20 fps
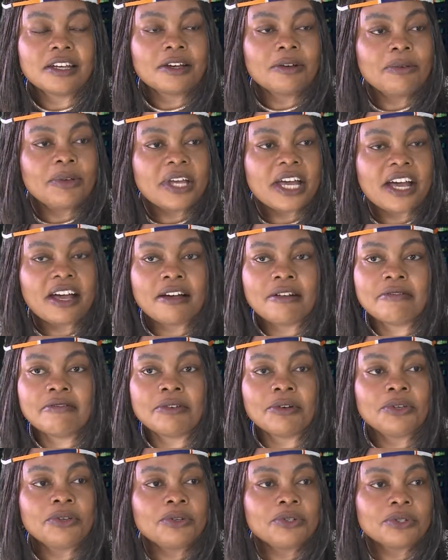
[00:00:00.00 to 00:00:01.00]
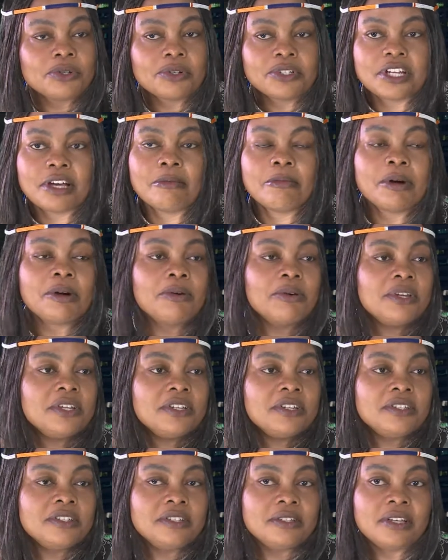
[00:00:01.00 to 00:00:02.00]
We have, you talked about
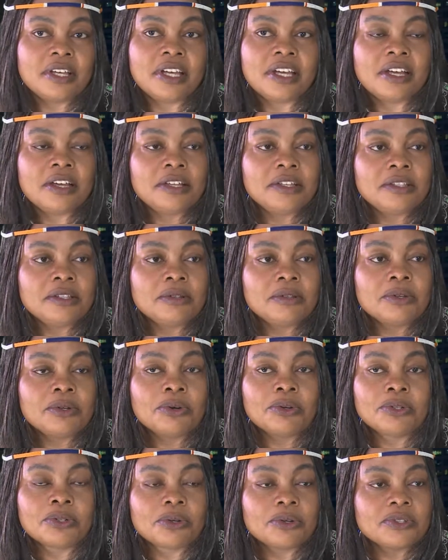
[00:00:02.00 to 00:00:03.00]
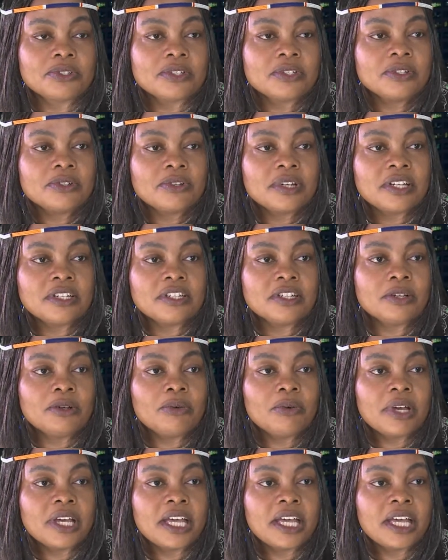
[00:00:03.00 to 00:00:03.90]
it, not concentrating well.